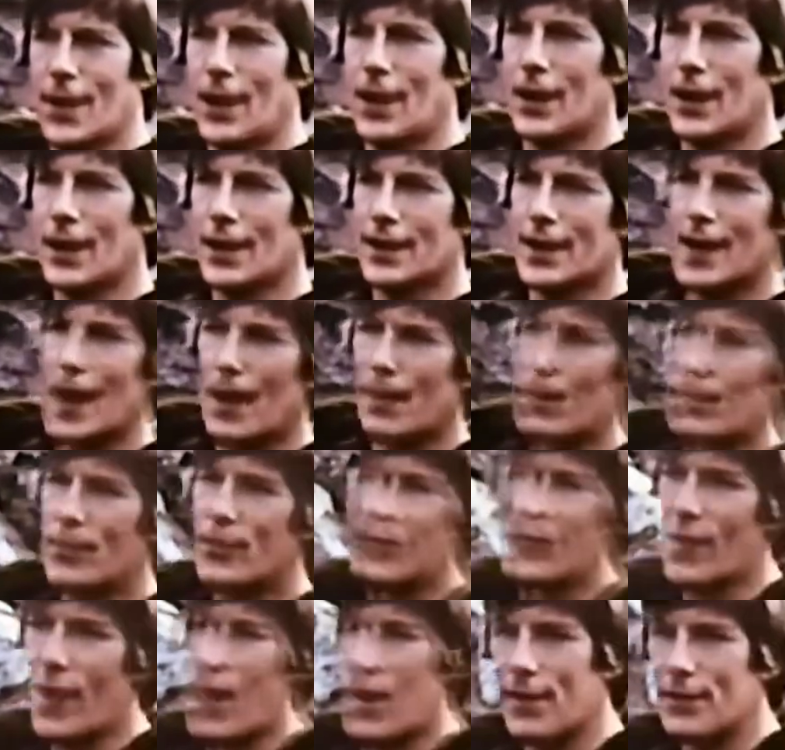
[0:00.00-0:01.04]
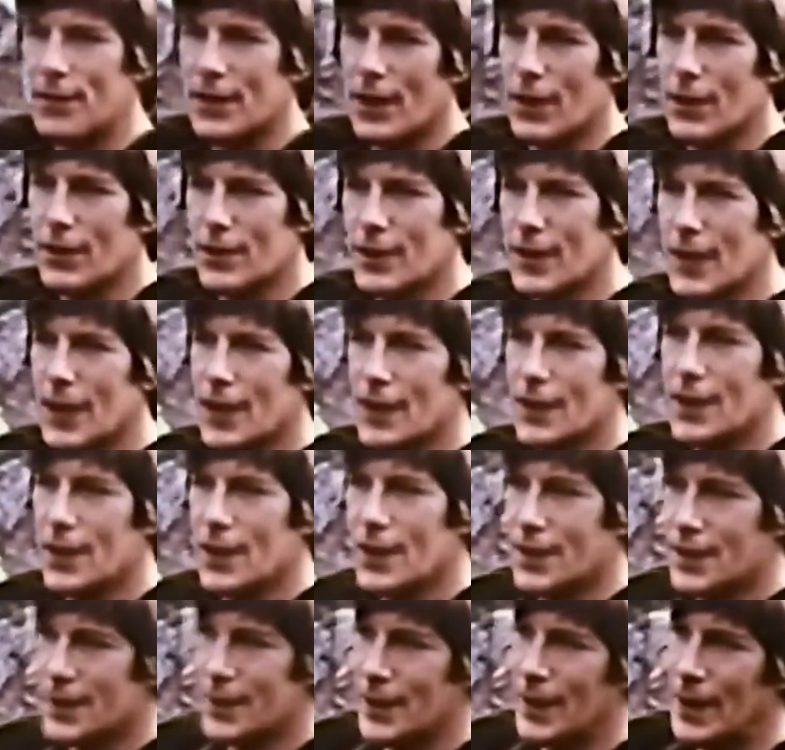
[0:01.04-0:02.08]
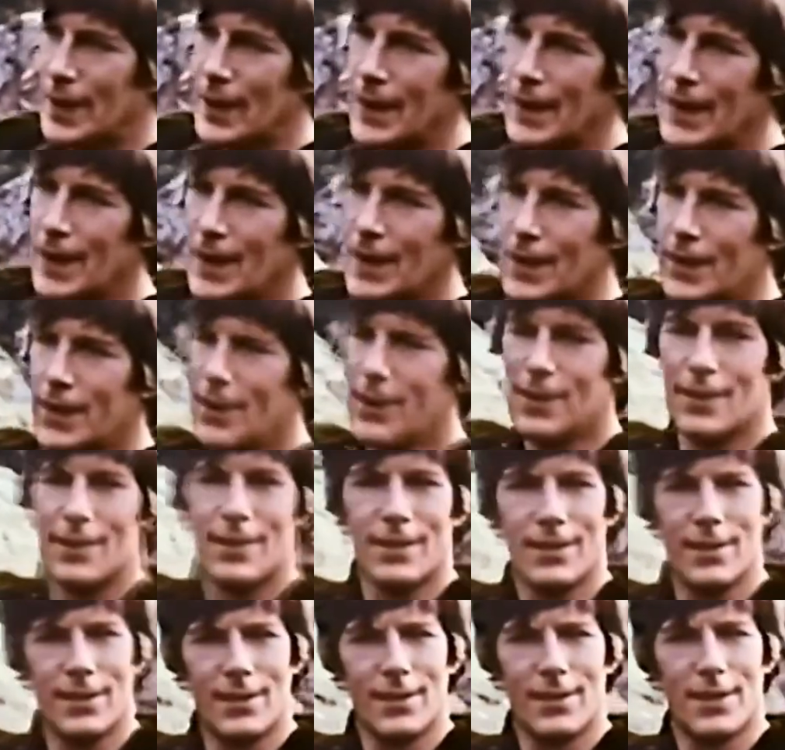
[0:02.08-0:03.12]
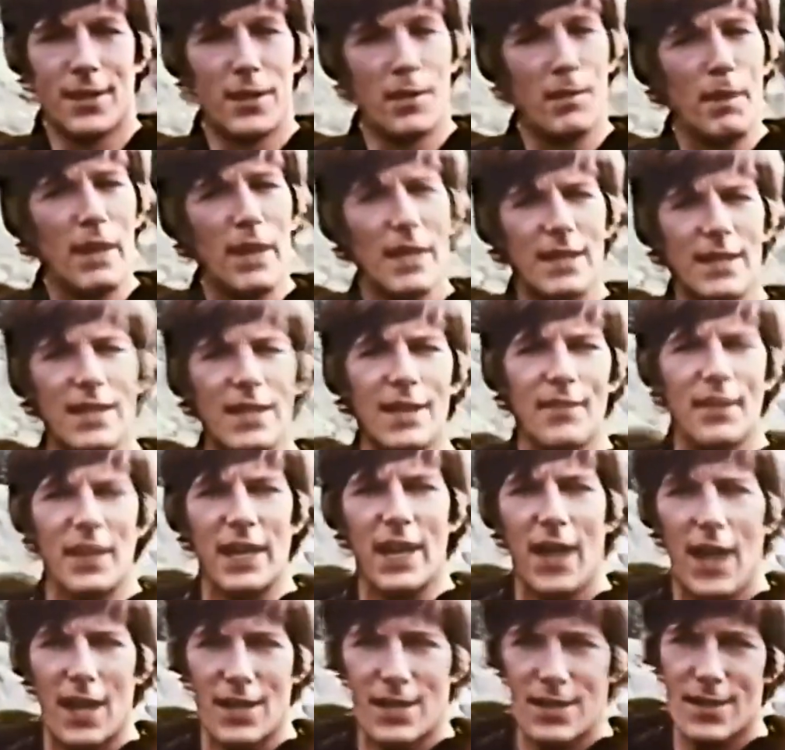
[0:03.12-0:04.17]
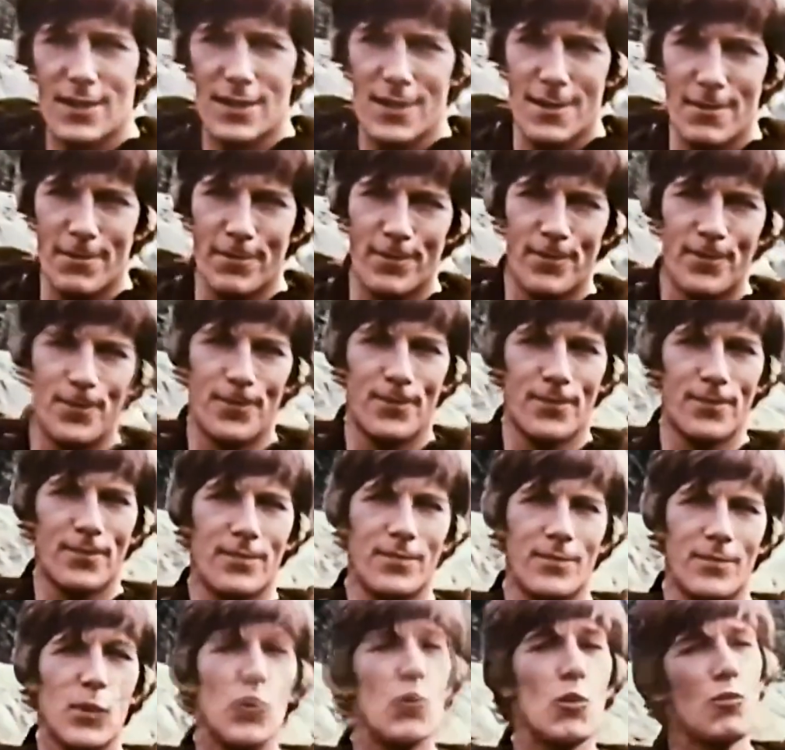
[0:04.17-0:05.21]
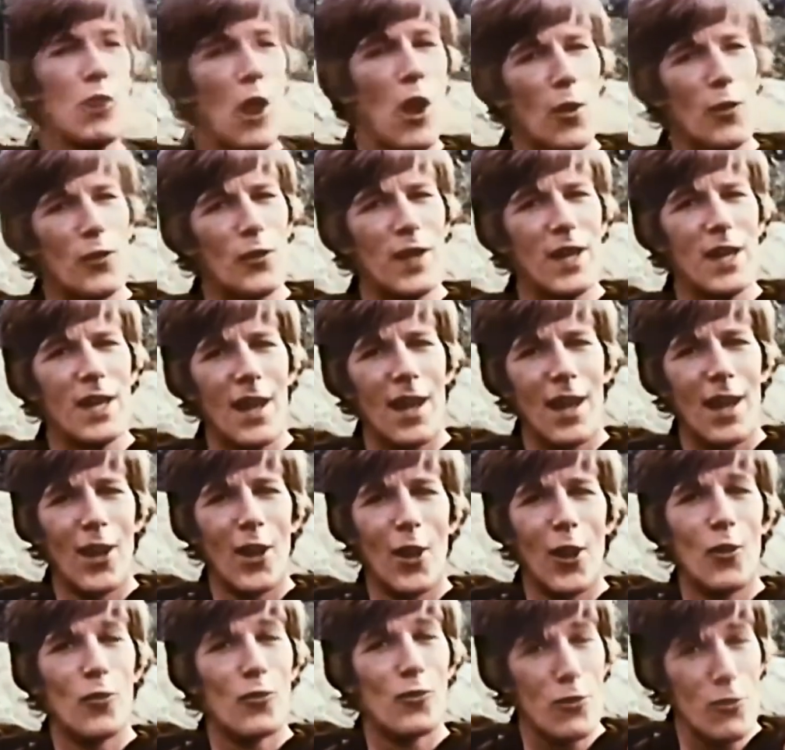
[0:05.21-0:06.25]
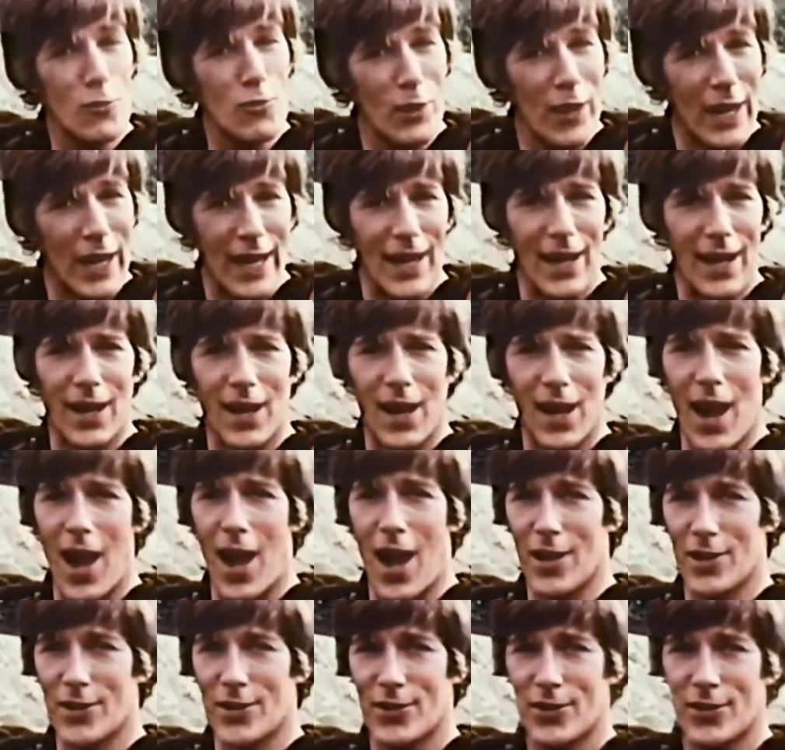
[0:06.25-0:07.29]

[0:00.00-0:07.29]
and a damp, drafty old thing it is. The nobility live in castles, you know, the ruling class.